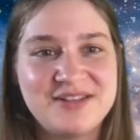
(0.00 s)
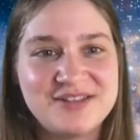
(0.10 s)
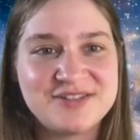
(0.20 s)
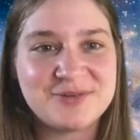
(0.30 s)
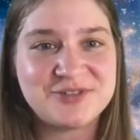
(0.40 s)

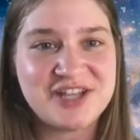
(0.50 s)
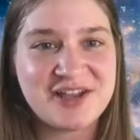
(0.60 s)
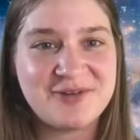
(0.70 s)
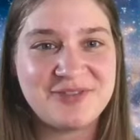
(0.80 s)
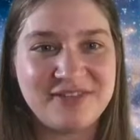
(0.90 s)
So we'll check
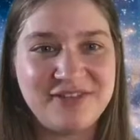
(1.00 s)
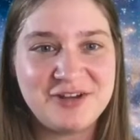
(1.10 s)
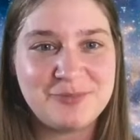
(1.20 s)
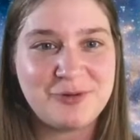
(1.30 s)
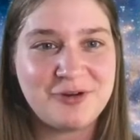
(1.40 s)
out the
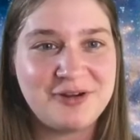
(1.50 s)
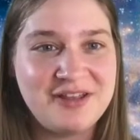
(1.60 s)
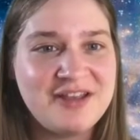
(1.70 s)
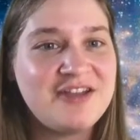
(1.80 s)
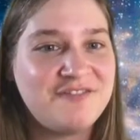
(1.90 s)
leaderboard.
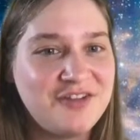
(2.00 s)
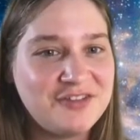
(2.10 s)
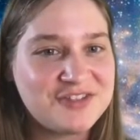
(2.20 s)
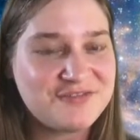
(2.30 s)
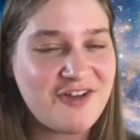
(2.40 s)

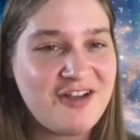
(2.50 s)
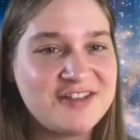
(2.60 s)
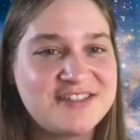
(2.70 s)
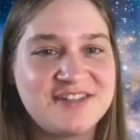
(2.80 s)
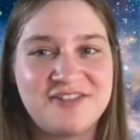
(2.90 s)
Fearless Frog
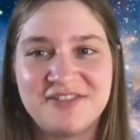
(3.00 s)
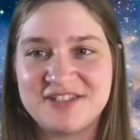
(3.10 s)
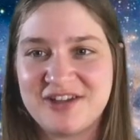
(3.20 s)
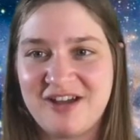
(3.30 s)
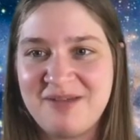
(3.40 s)
still on the
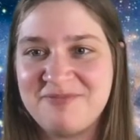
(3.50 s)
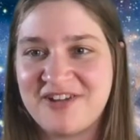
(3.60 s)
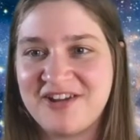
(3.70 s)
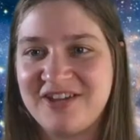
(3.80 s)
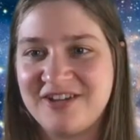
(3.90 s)
top.
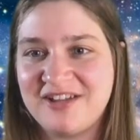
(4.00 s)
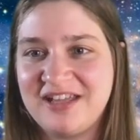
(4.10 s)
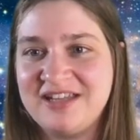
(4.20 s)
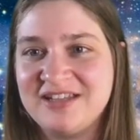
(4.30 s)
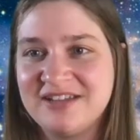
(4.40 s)
Very good.